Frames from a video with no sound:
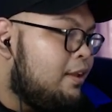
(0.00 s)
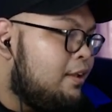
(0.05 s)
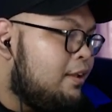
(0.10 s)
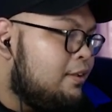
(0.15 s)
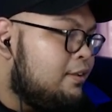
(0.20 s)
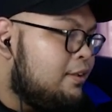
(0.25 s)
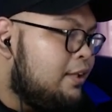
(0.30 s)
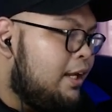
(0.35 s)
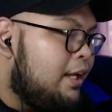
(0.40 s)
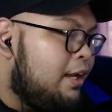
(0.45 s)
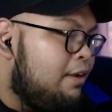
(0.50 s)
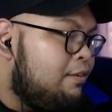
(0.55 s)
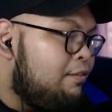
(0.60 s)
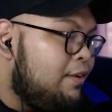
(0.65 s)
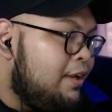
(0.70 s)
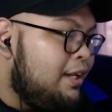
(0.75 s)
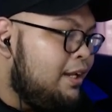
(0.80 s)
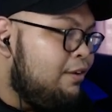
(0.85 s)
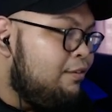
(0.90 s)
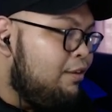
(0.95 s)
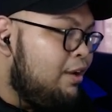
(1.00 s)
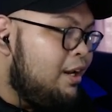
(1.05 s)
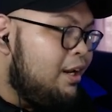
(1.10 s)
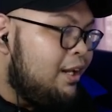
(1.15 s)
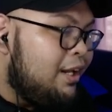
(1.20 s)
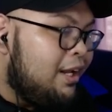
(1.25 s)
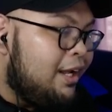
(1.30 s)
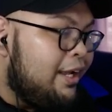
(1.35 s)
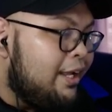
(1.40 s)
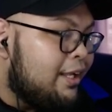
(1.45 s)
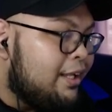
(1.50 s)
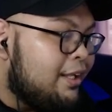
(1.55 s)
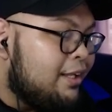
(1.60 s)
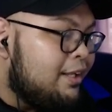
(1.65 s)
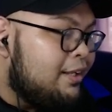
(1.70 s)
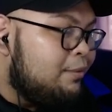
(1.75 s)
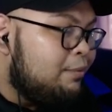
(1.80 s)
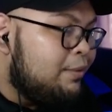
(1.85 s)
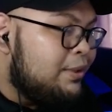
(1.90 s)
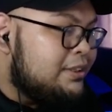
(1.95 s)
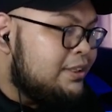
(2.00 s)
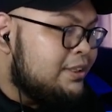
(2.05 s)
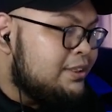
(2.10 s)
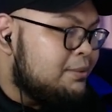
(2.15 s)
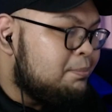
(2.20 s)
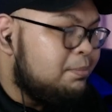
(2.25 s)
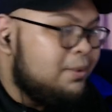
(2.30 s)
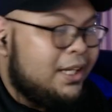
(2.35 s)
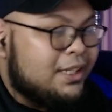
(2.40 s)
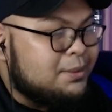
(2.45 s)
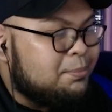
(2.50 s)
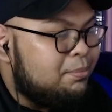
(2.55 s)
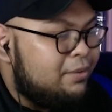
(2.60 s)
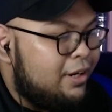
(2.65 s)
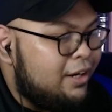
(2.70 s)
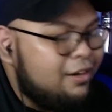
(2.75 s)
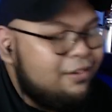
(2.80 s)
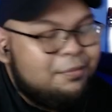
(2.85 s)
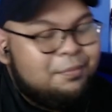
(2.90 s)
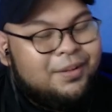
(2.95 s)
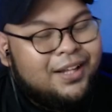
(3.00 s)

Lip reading: that I really like, which is Blast Breath.